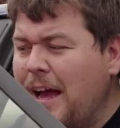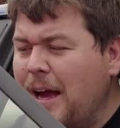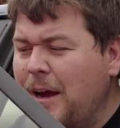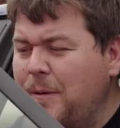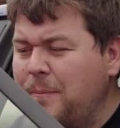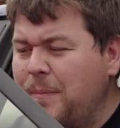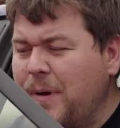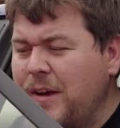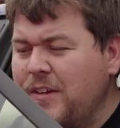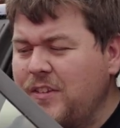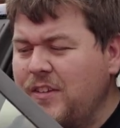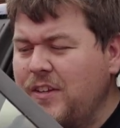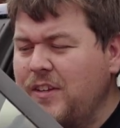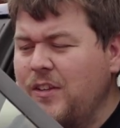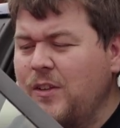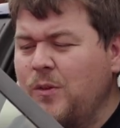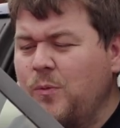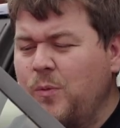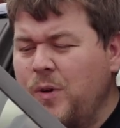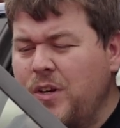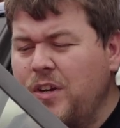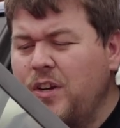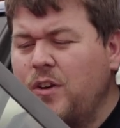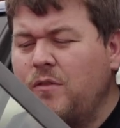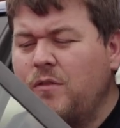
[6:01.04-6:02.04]
Basically the
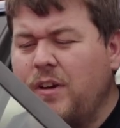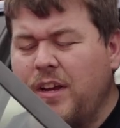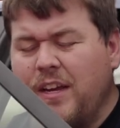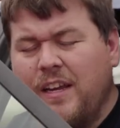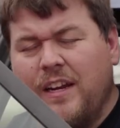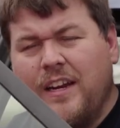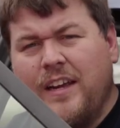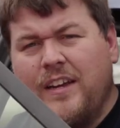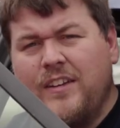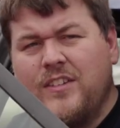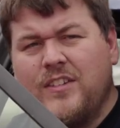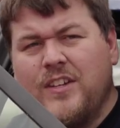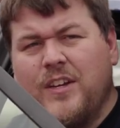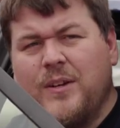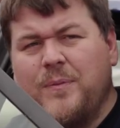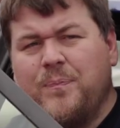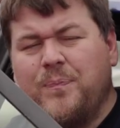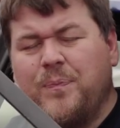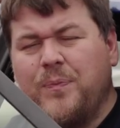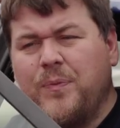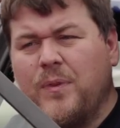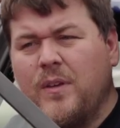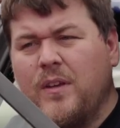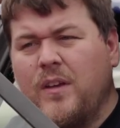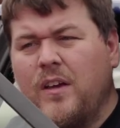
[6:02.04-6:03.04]
window regulator,
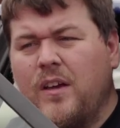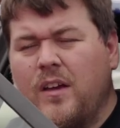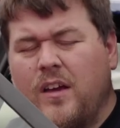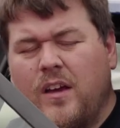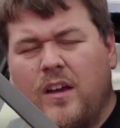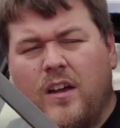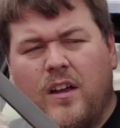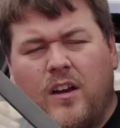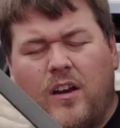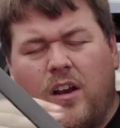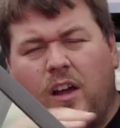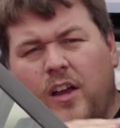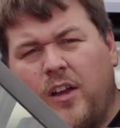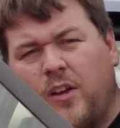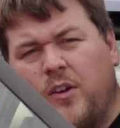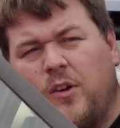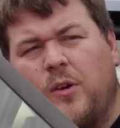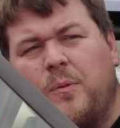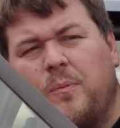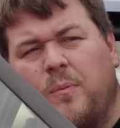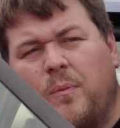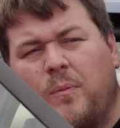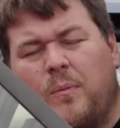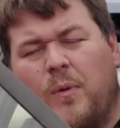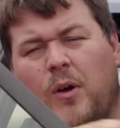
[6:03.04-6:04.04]
like
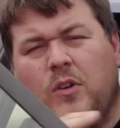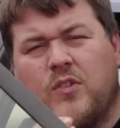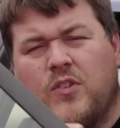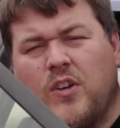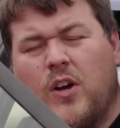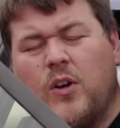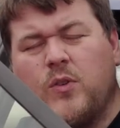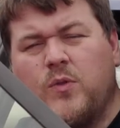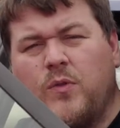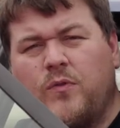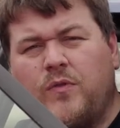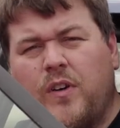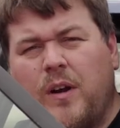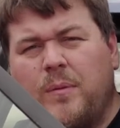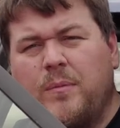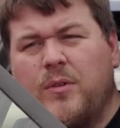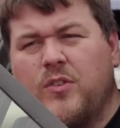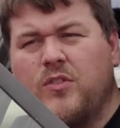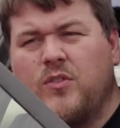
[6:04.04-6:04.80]
most cars with frameless